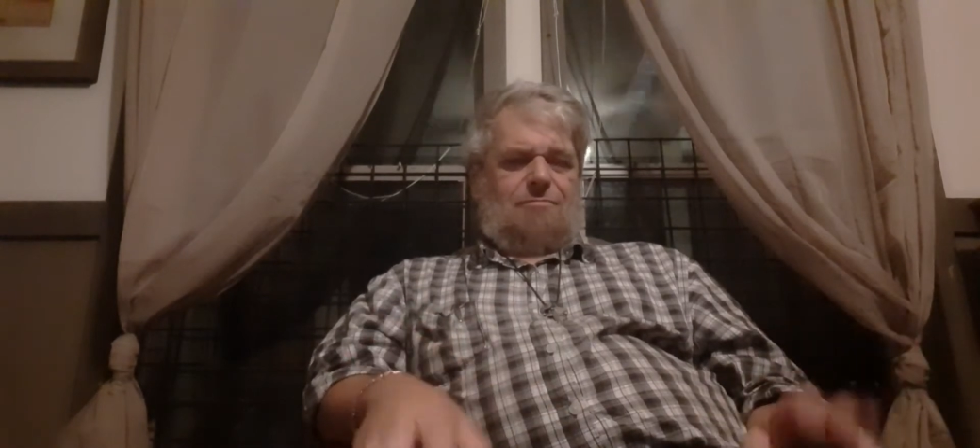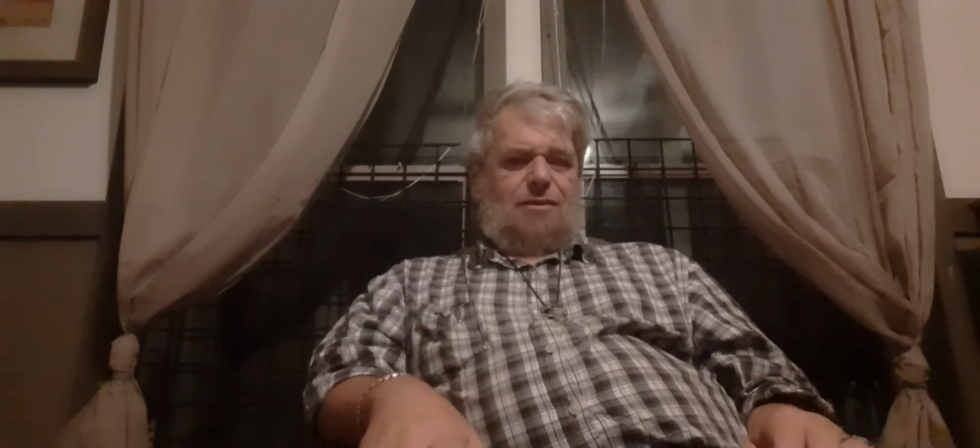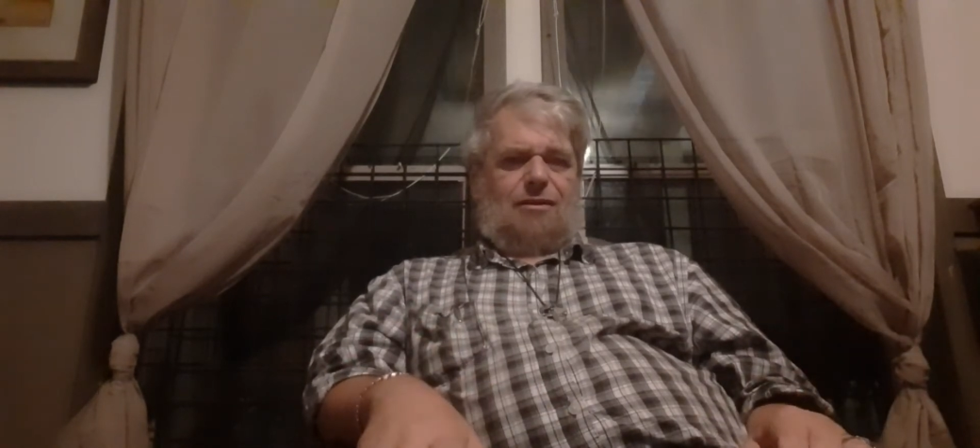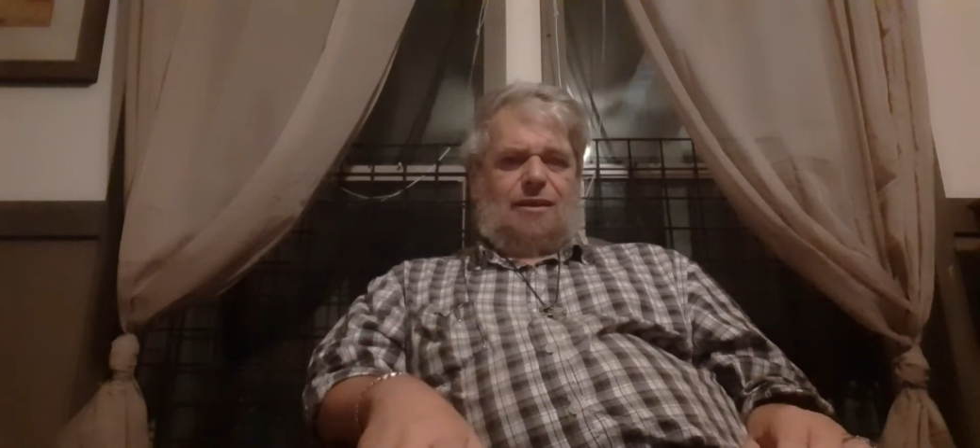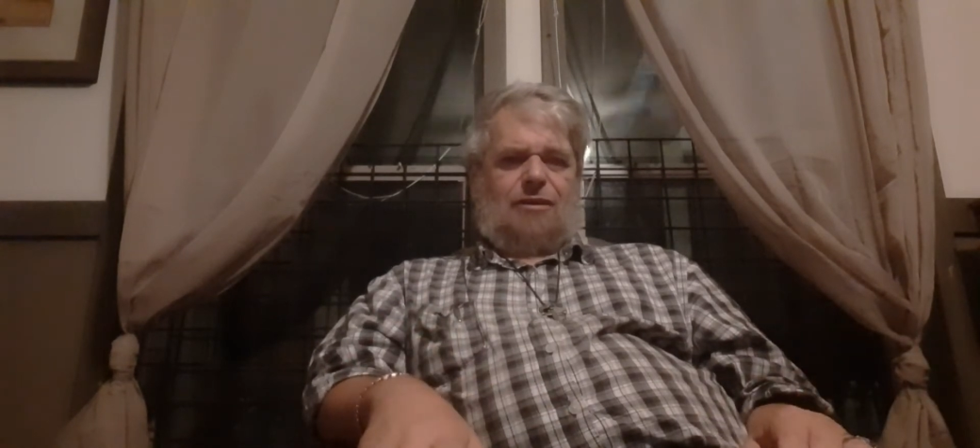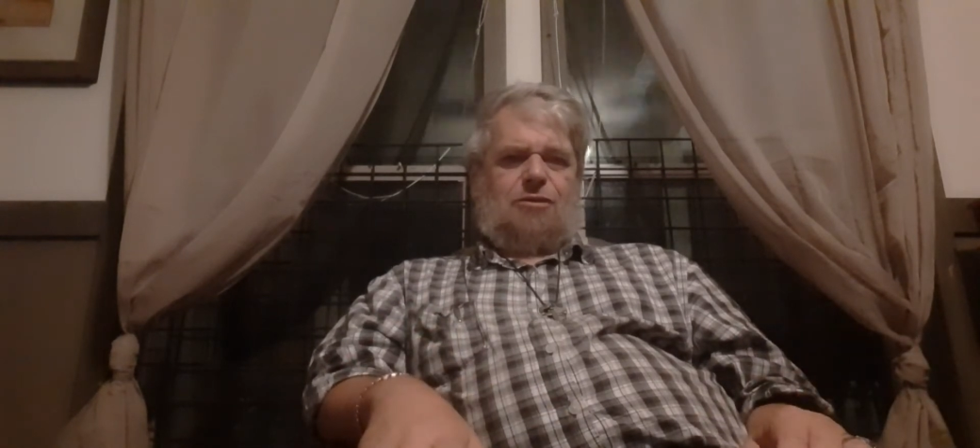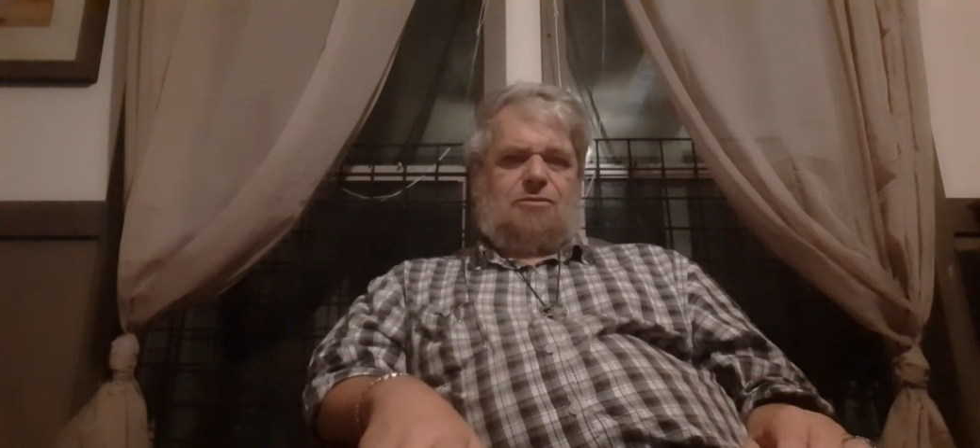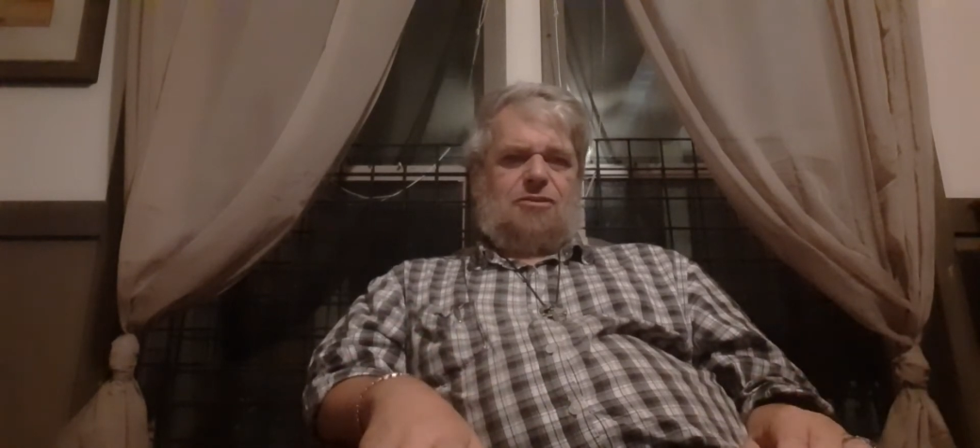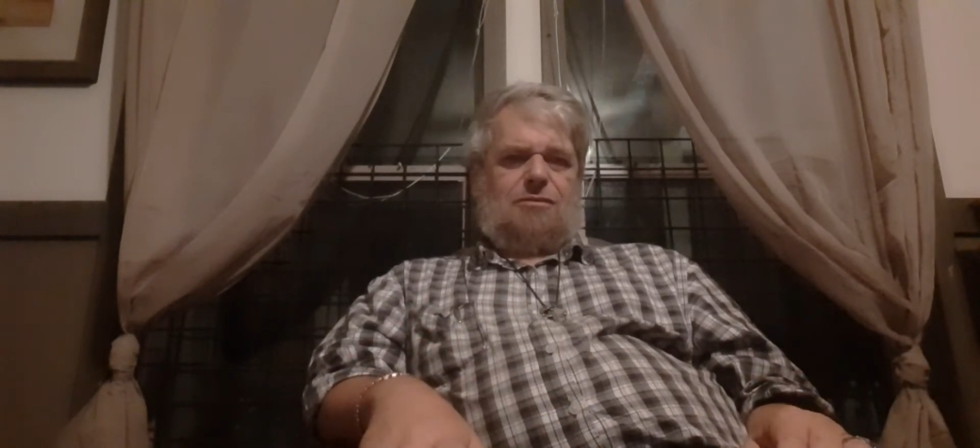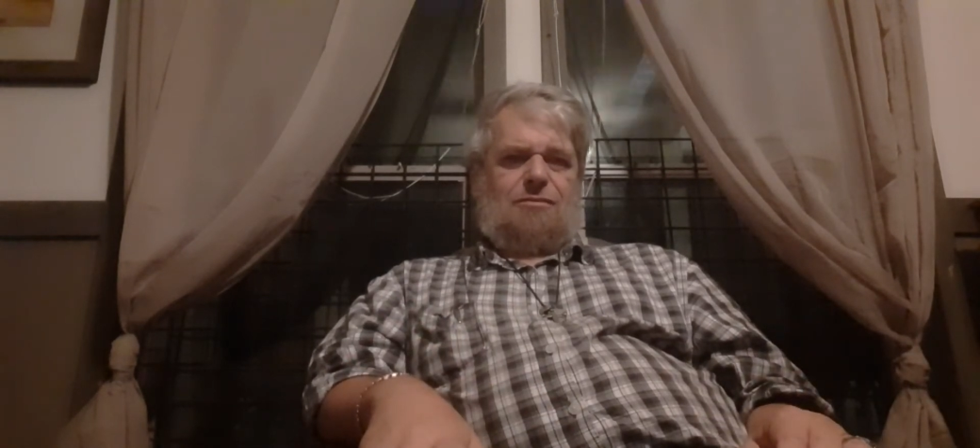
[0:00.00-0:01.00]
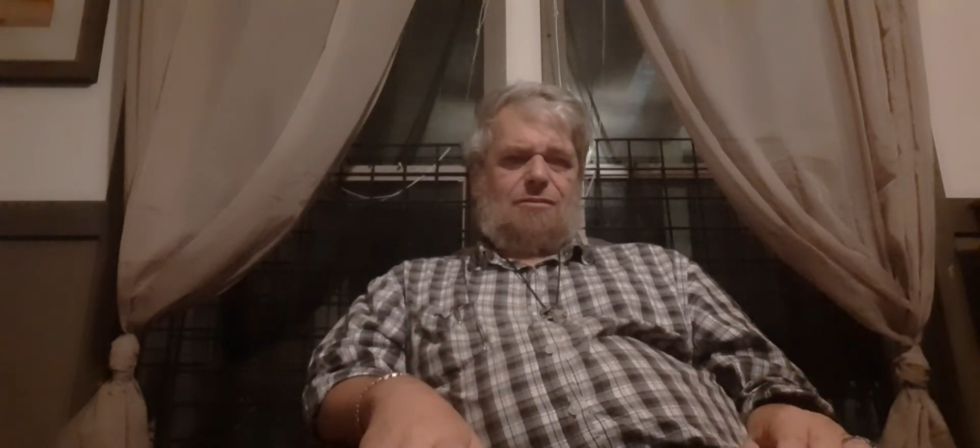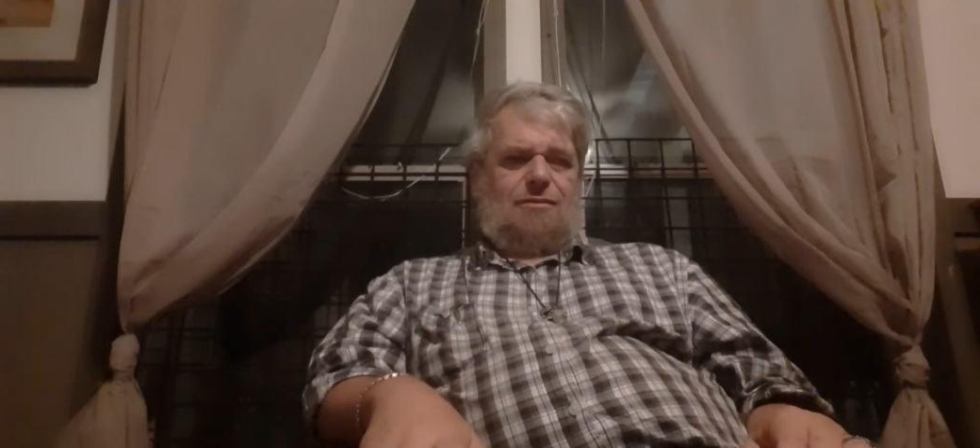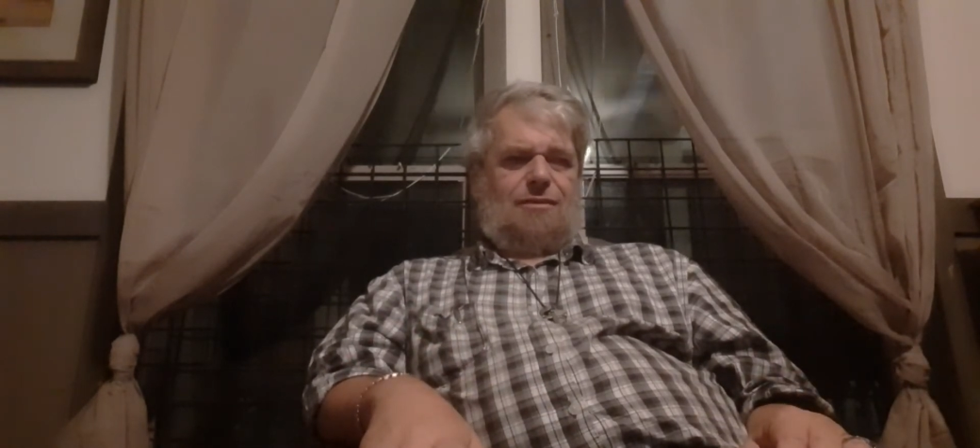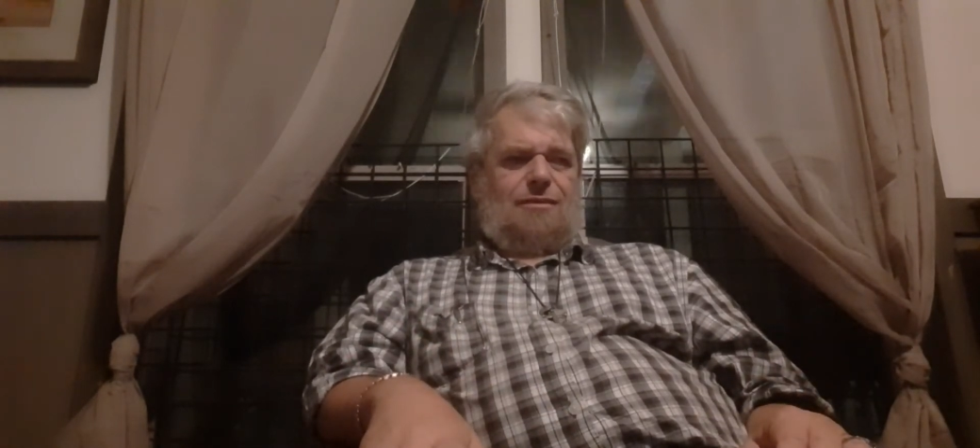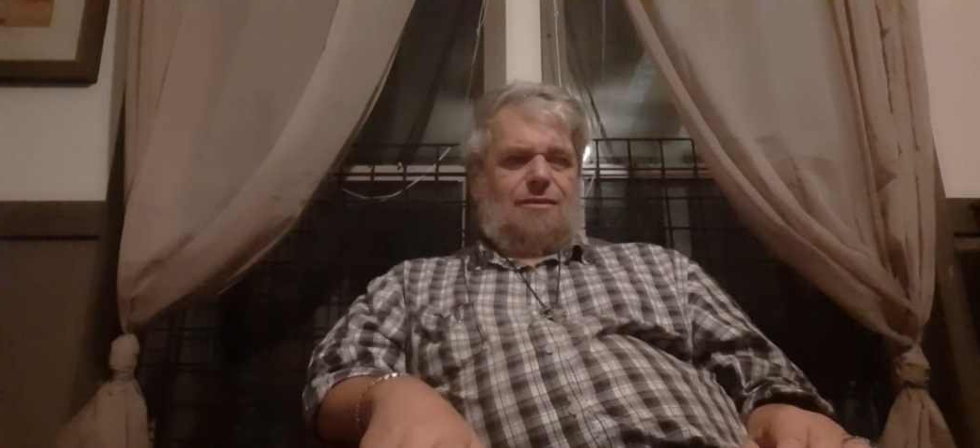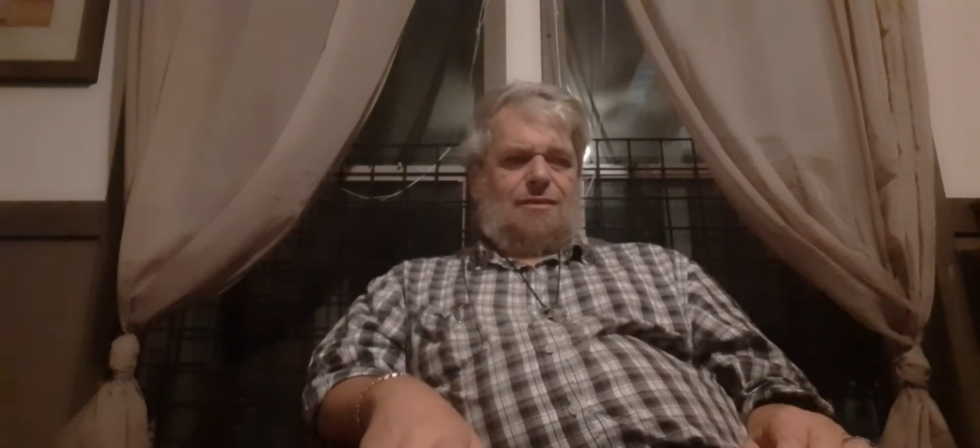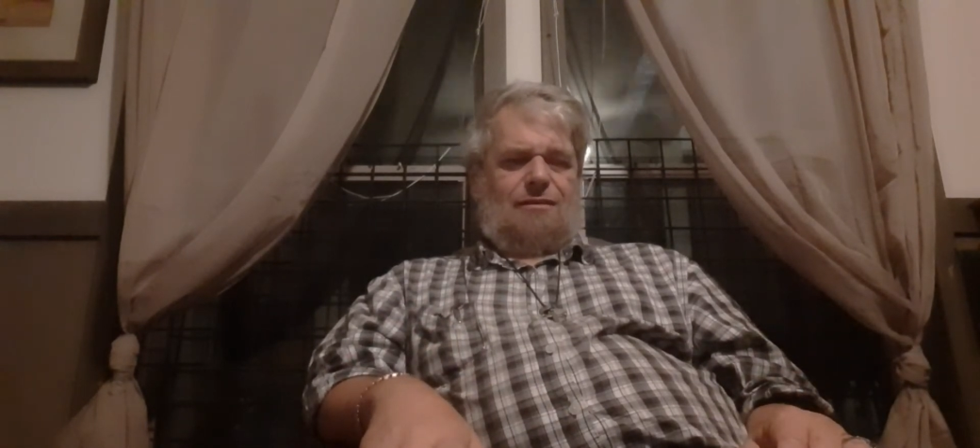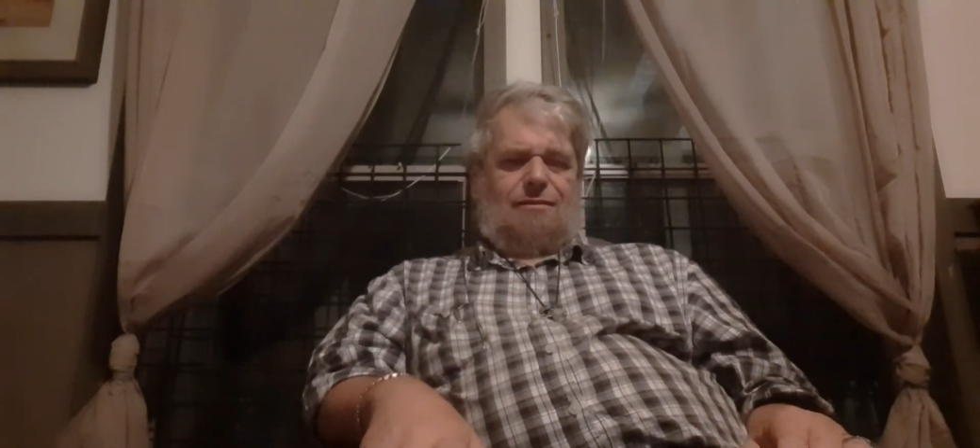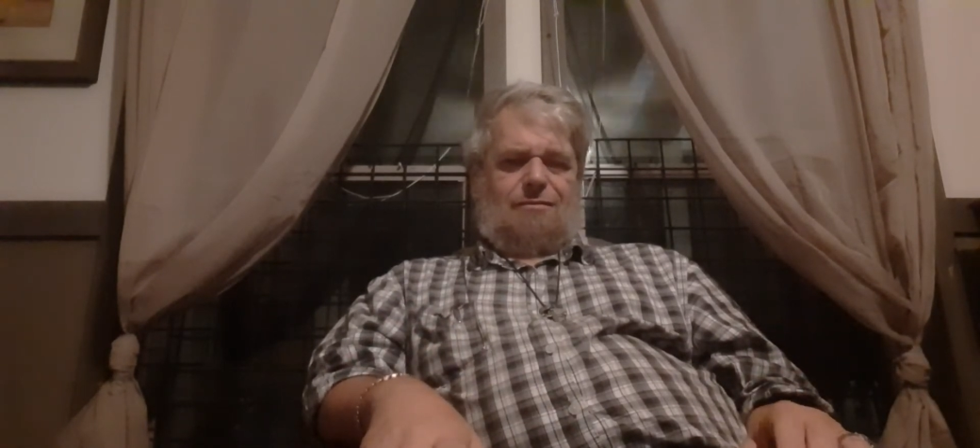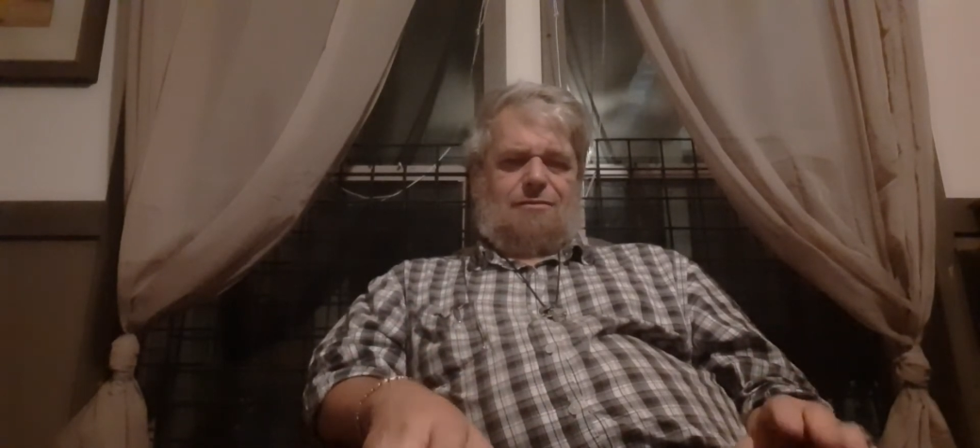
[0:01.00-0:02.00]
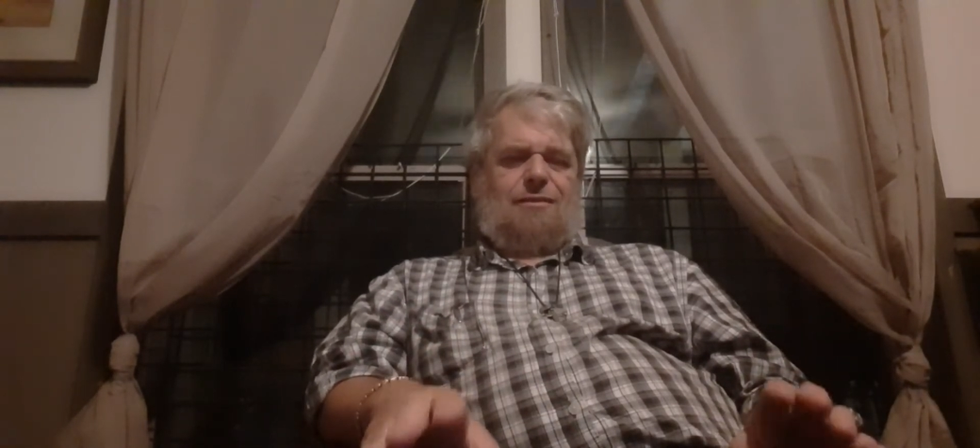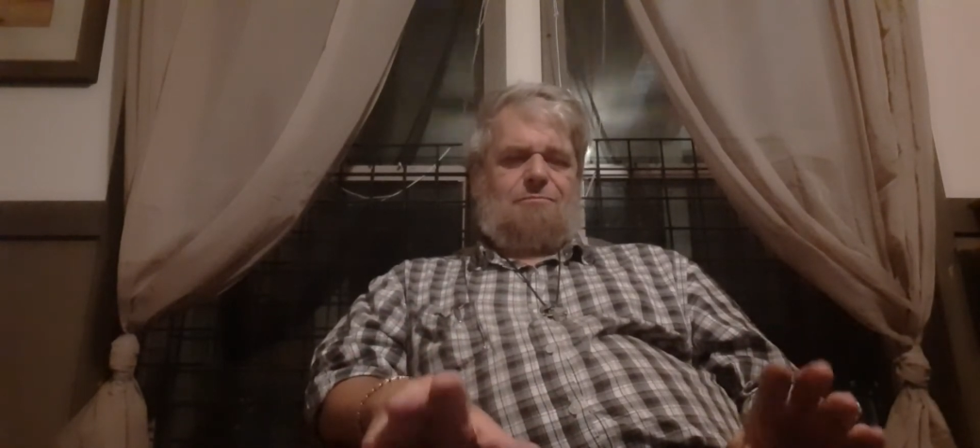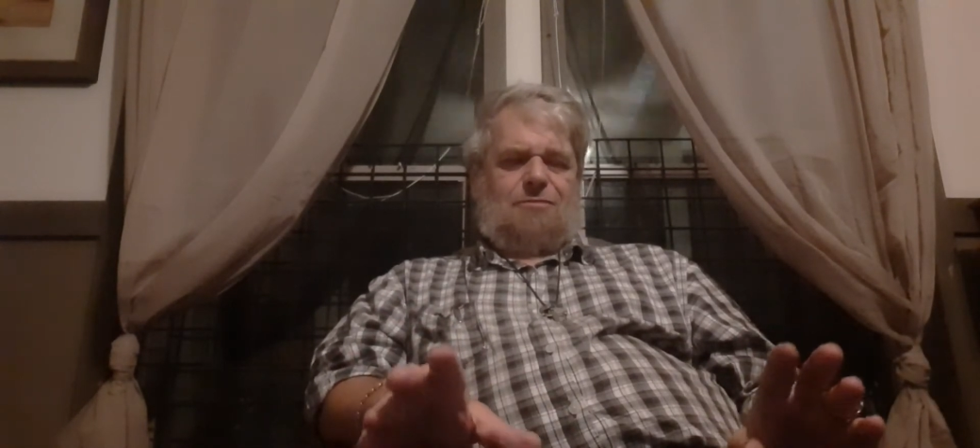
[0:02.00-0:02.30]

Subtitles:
letters. I mean,